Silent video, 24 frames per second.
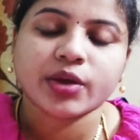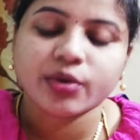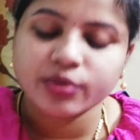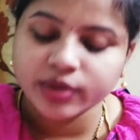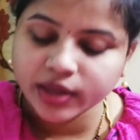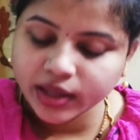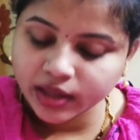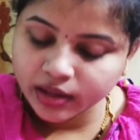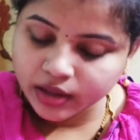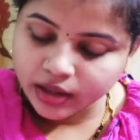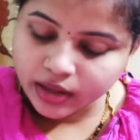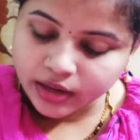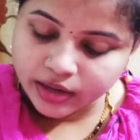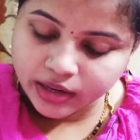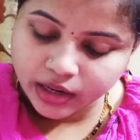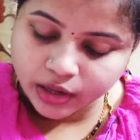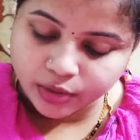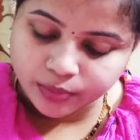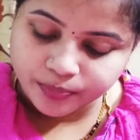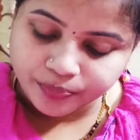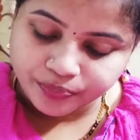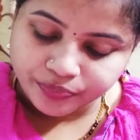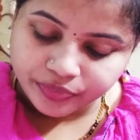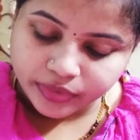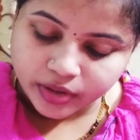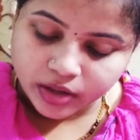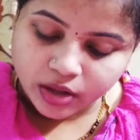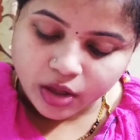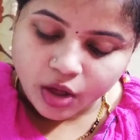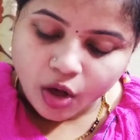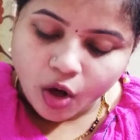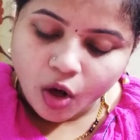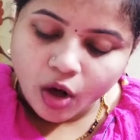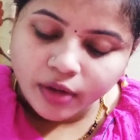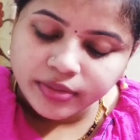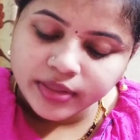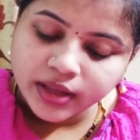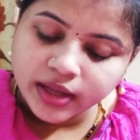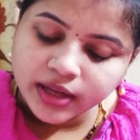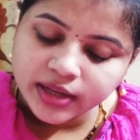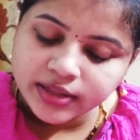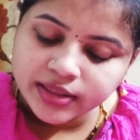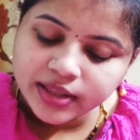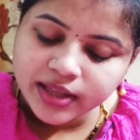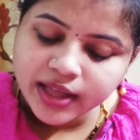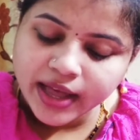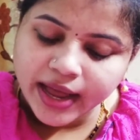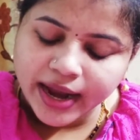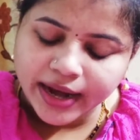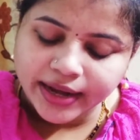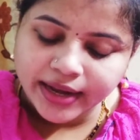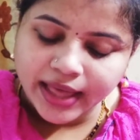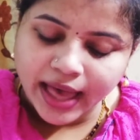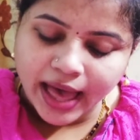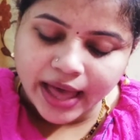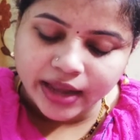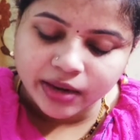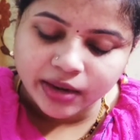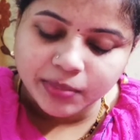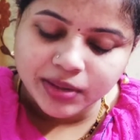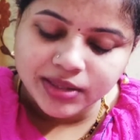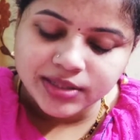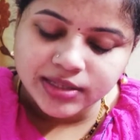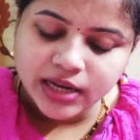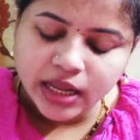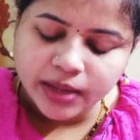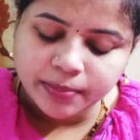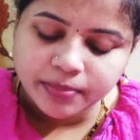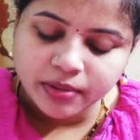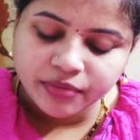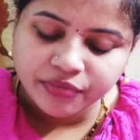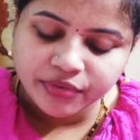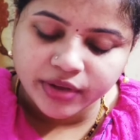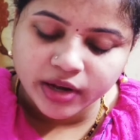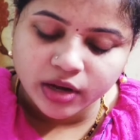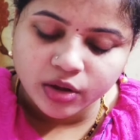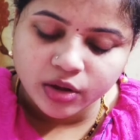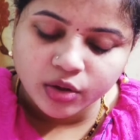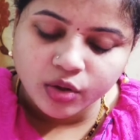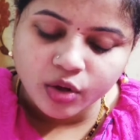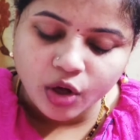Okay, now on the other hand, animals like buffalo,